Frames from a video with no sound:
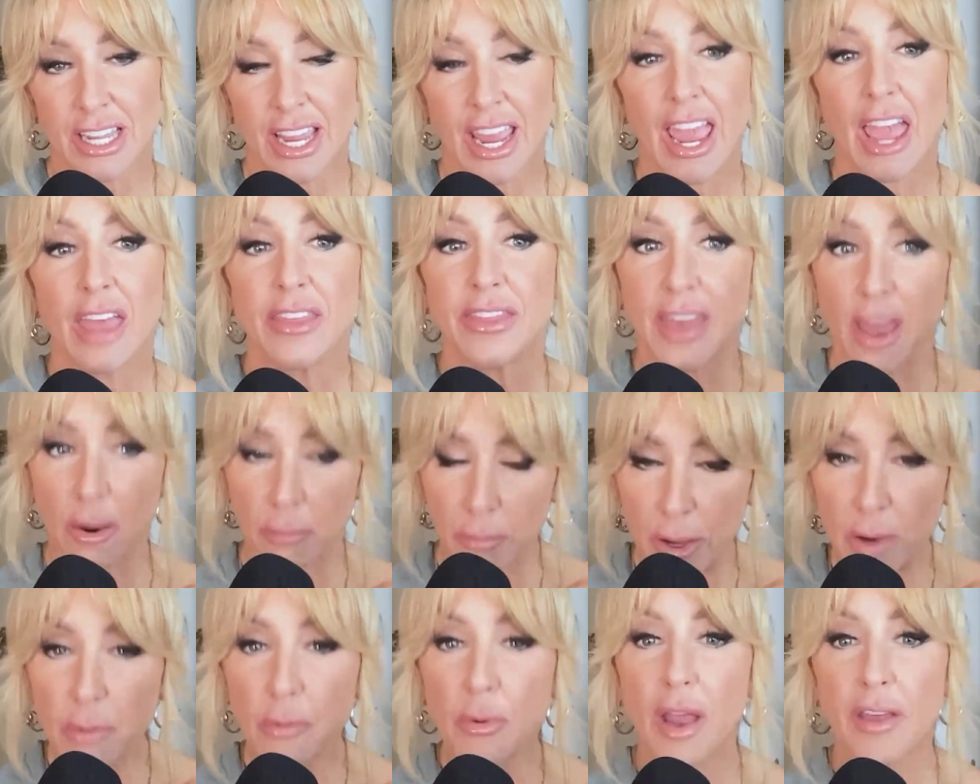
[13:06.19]
And then
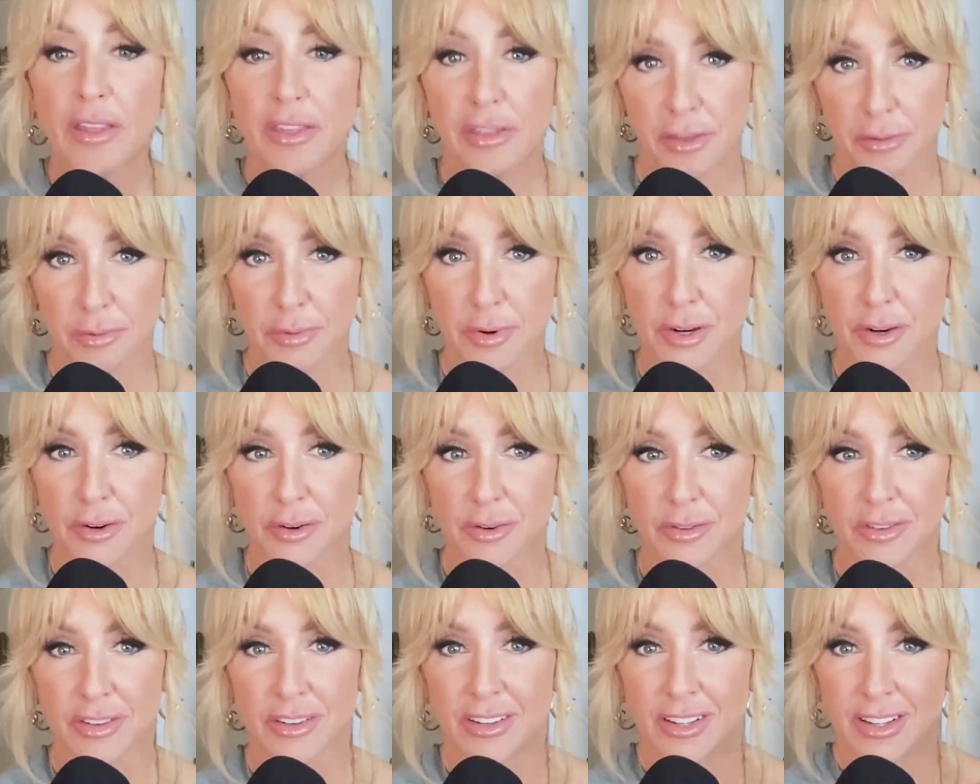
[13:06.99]
we went
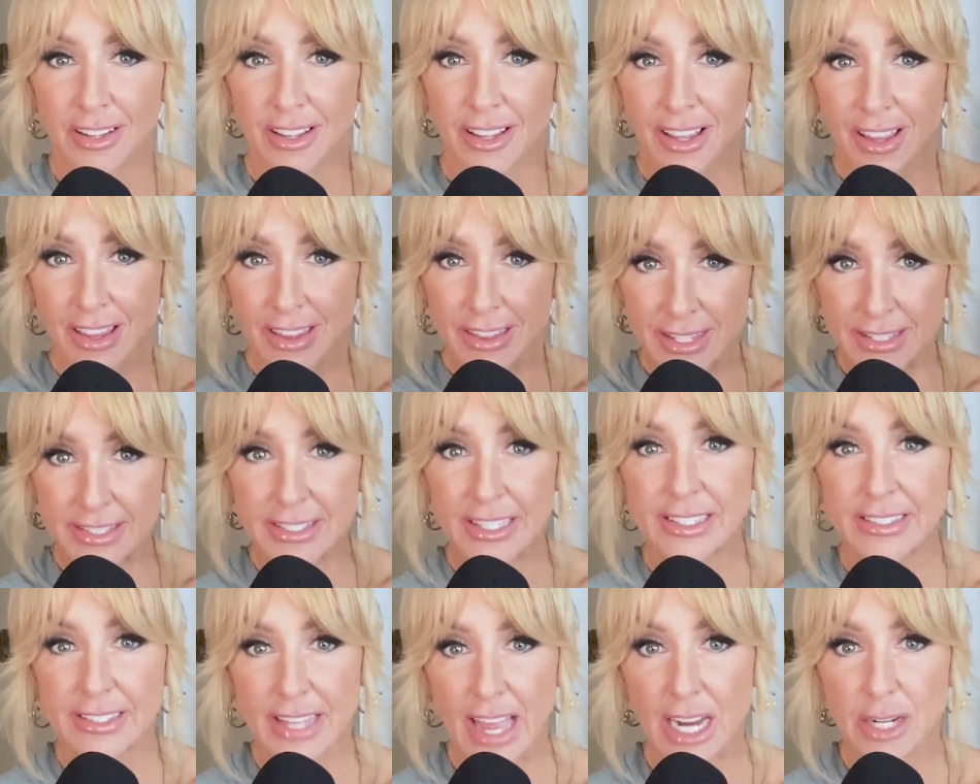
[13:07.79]
through this
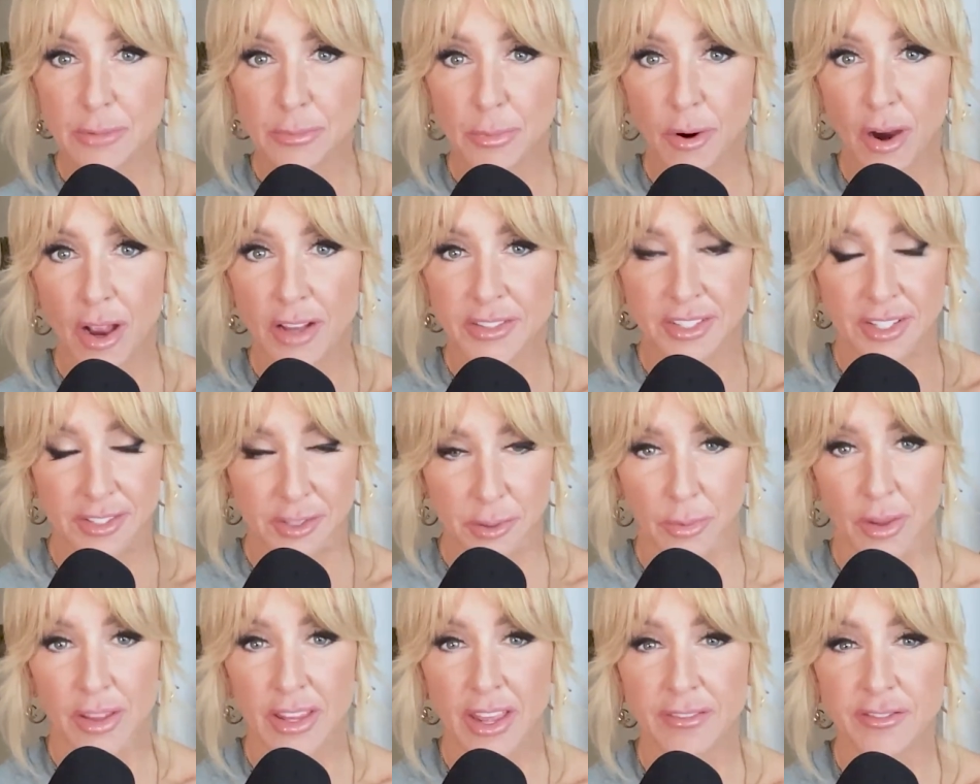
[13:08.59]
exact process,
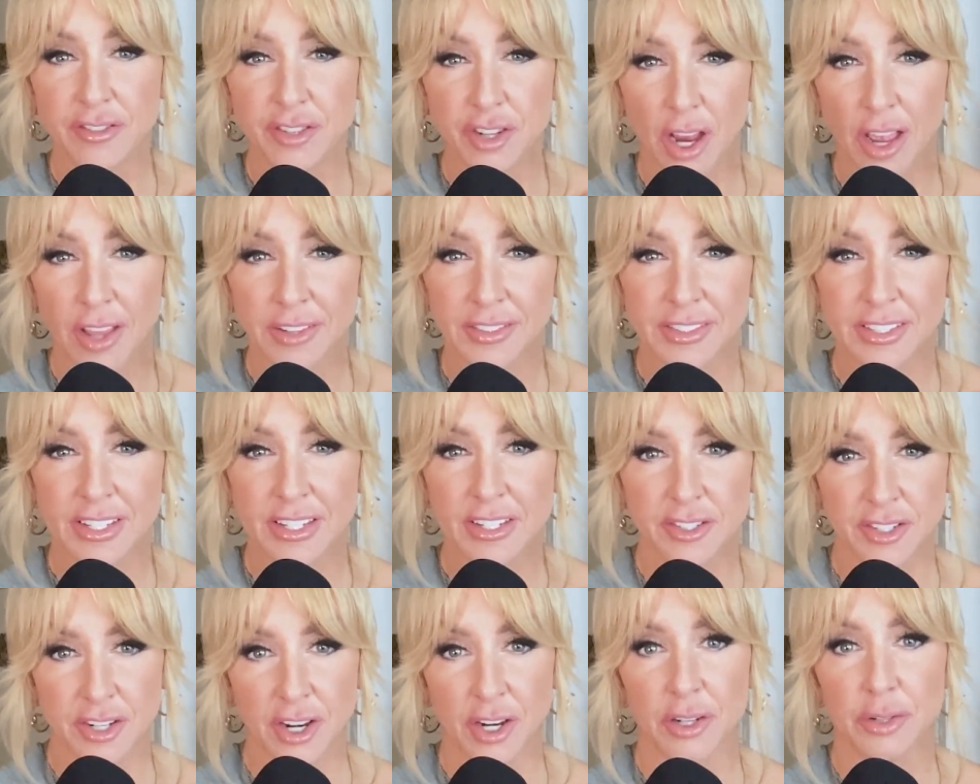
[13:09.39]
the one I've just
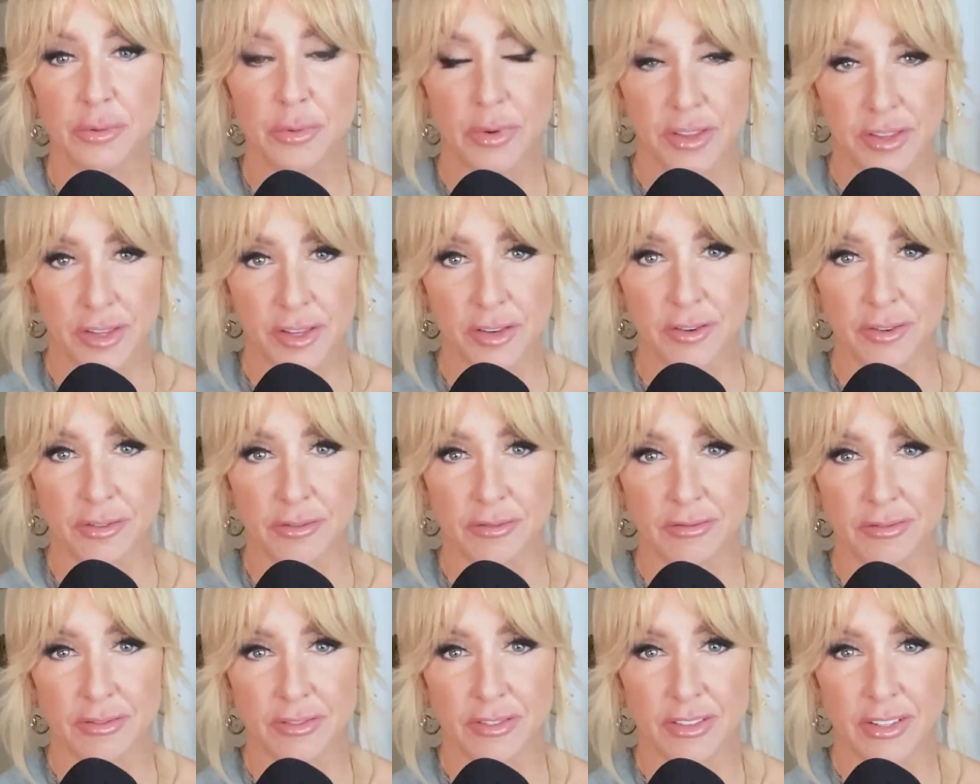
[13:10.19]
shared with you.
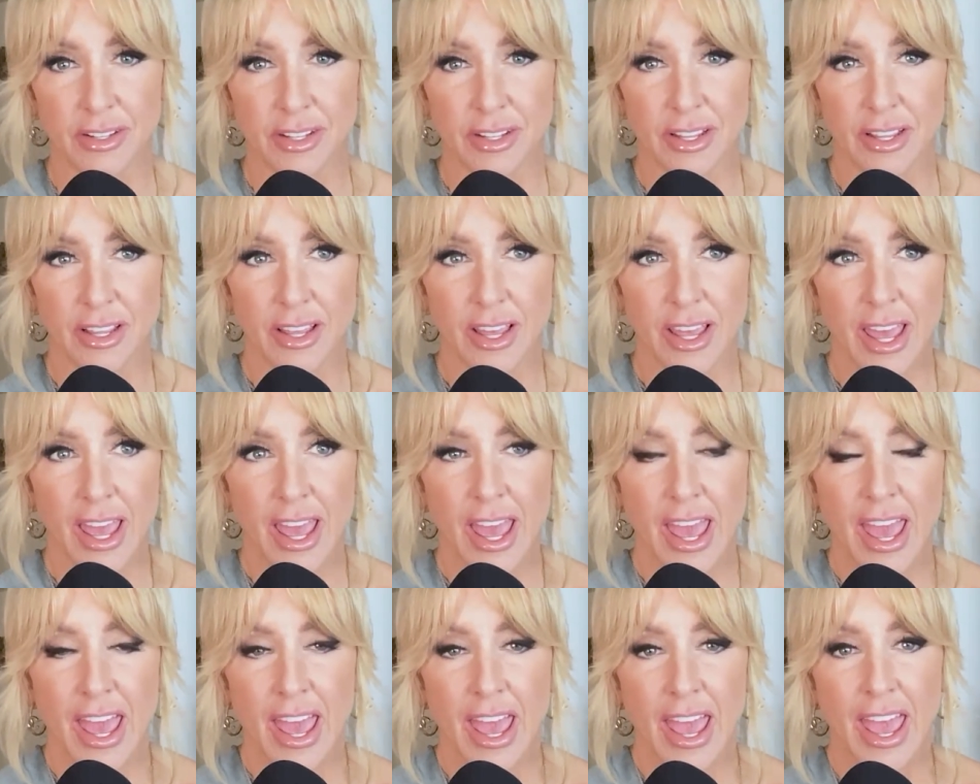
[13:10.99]

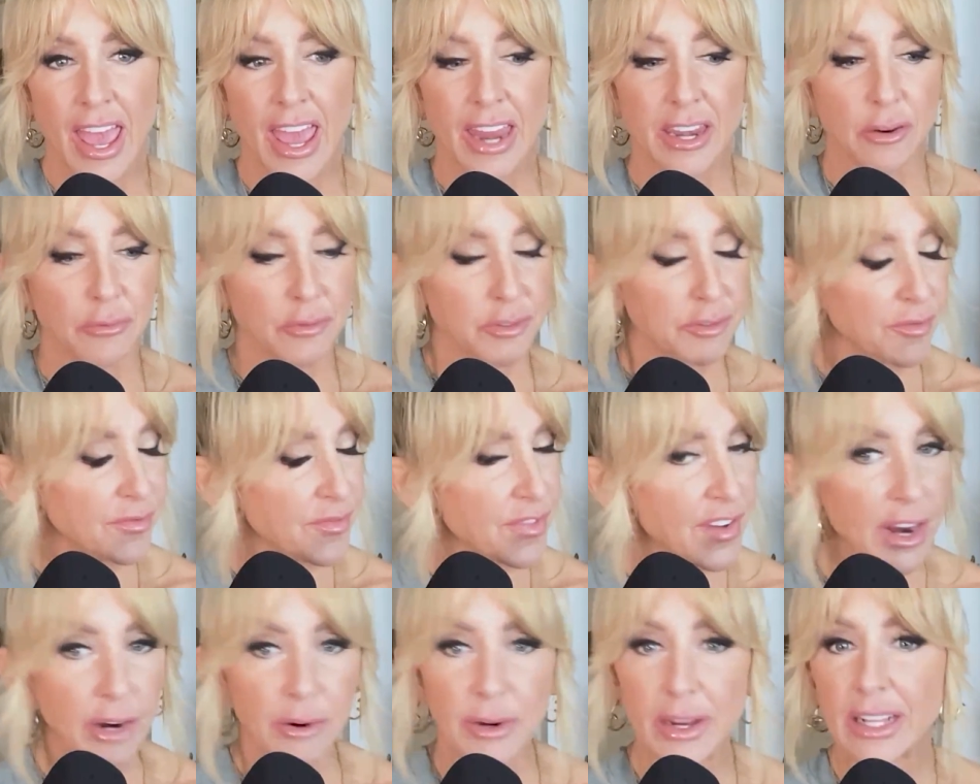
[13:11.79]
And it was
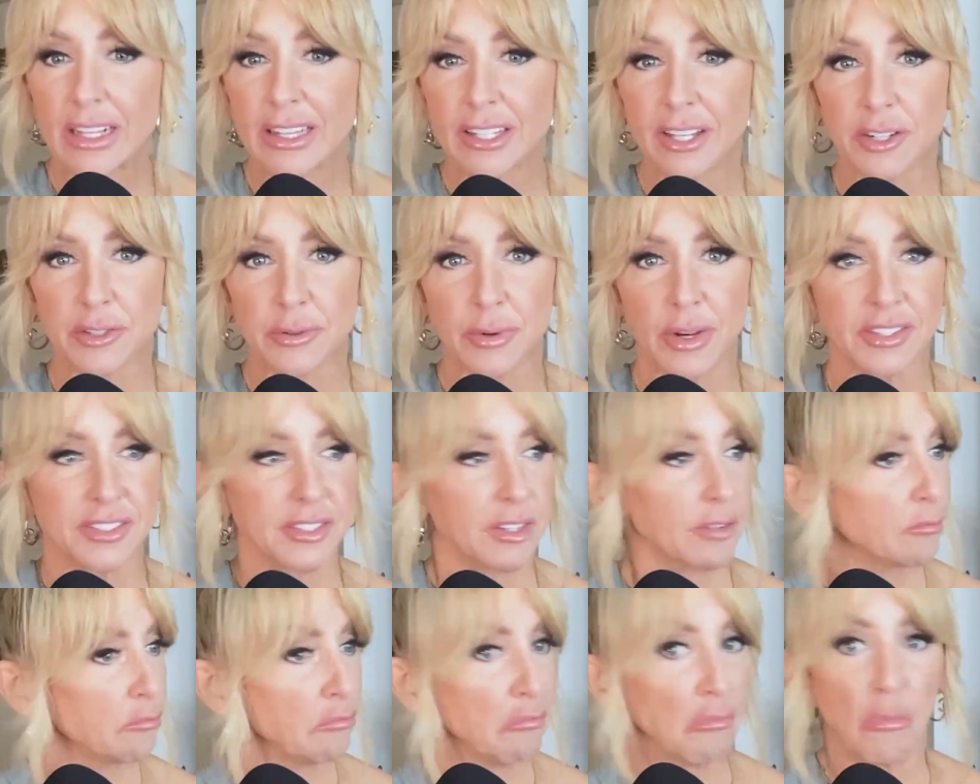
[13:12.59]
very clear to us,
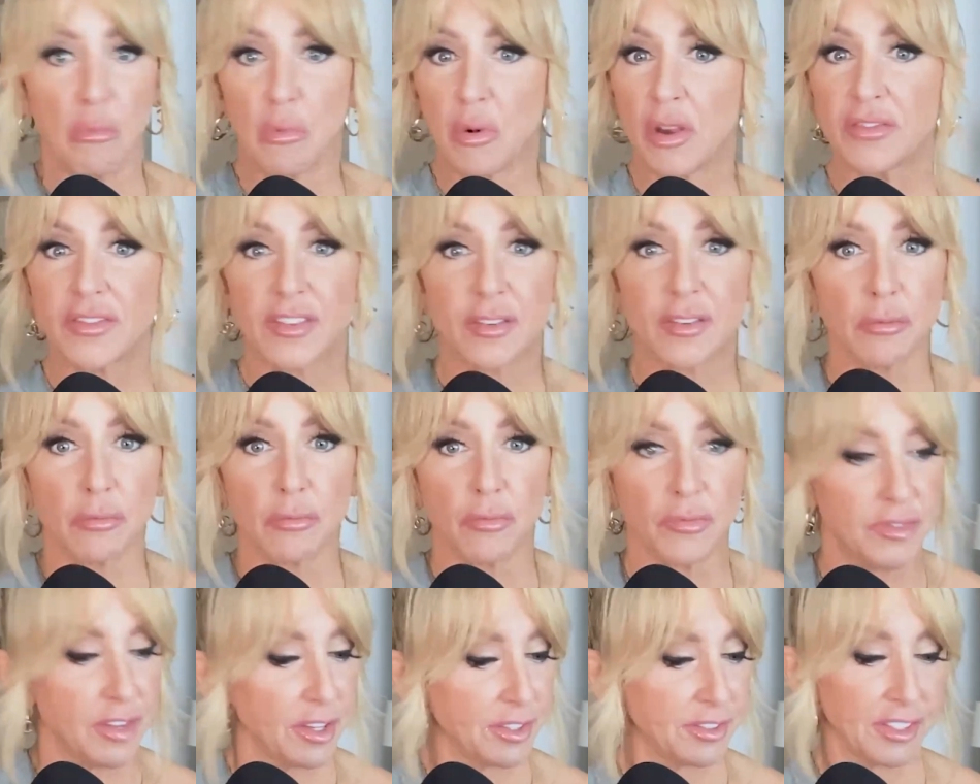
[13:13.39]

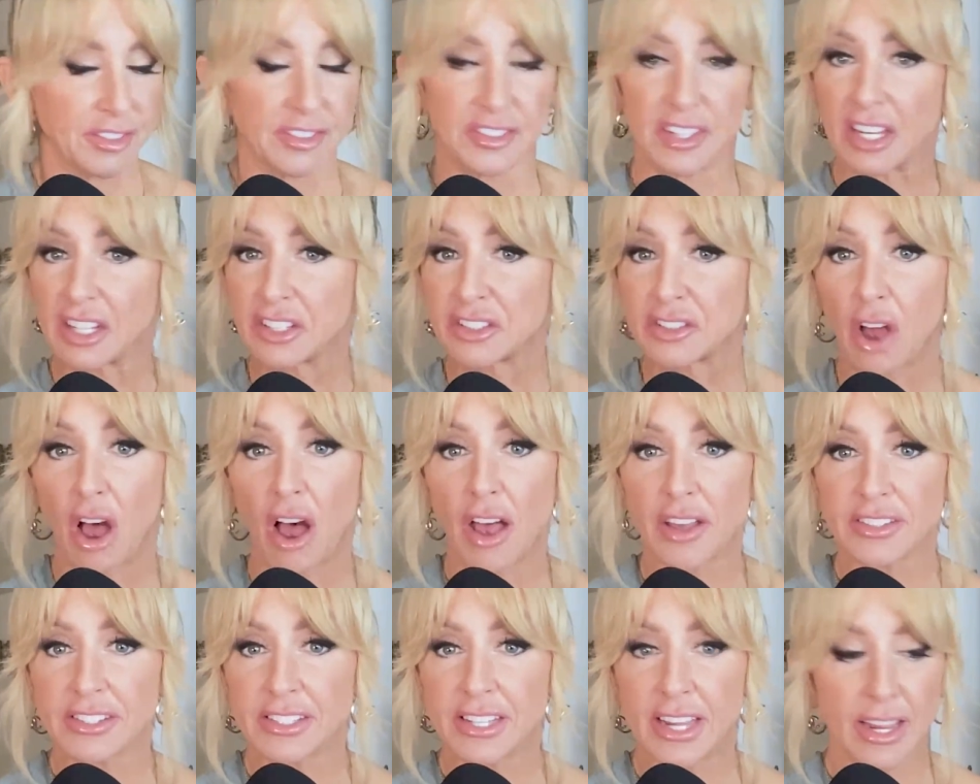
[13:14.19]
this is
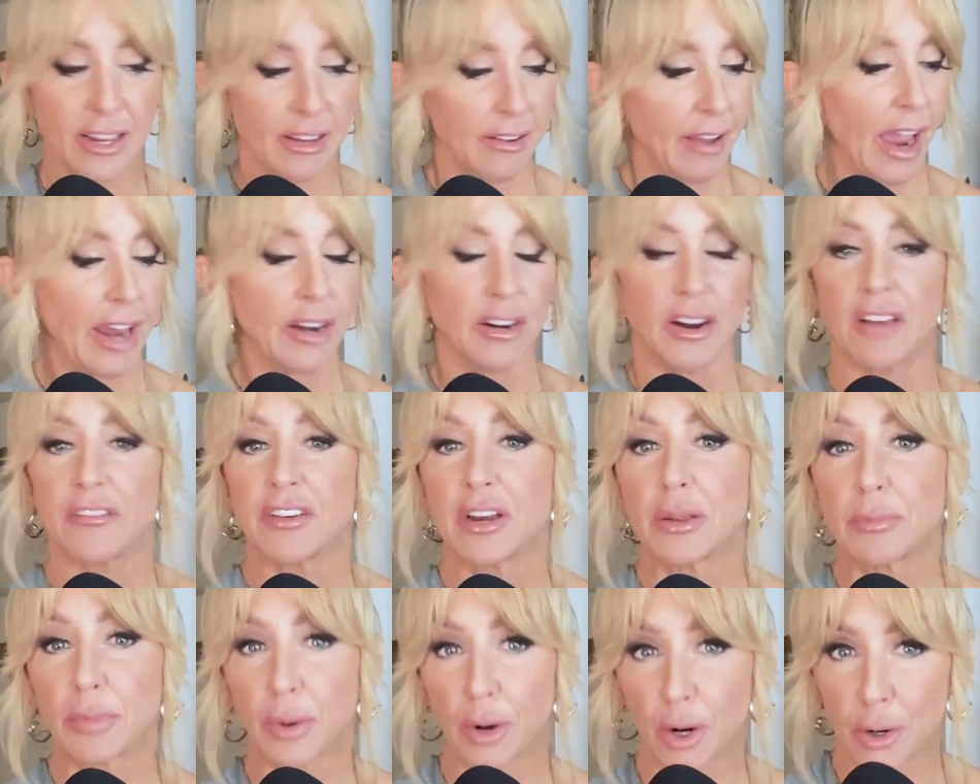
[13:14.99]
exhausting. I don't have
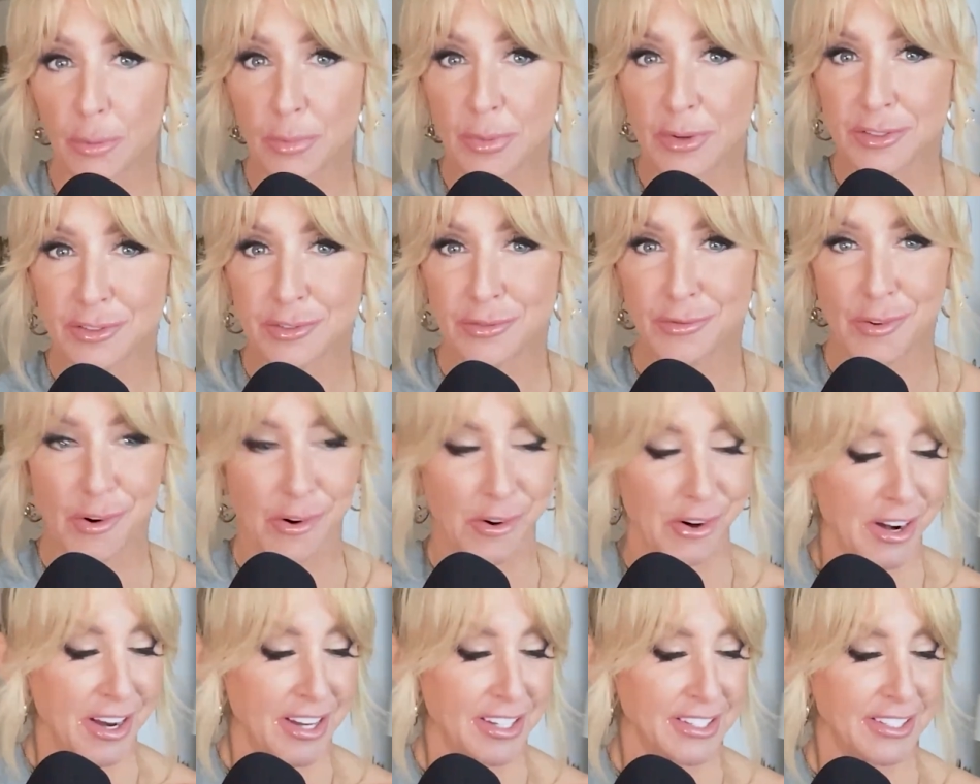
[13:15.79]
any purpose
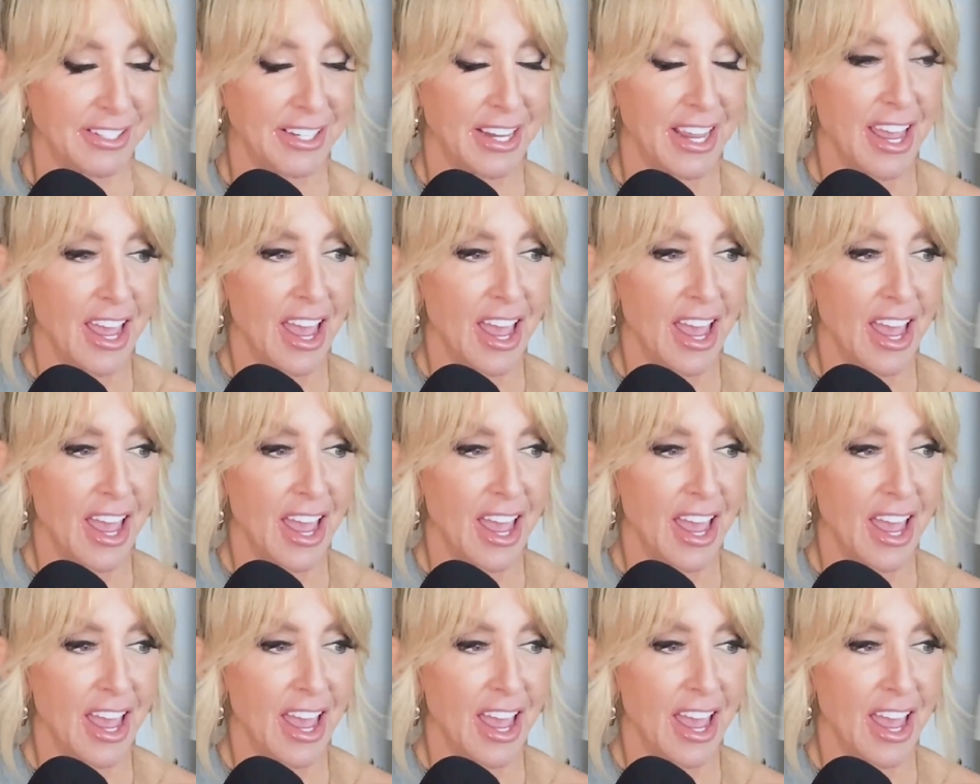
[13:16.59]
for it.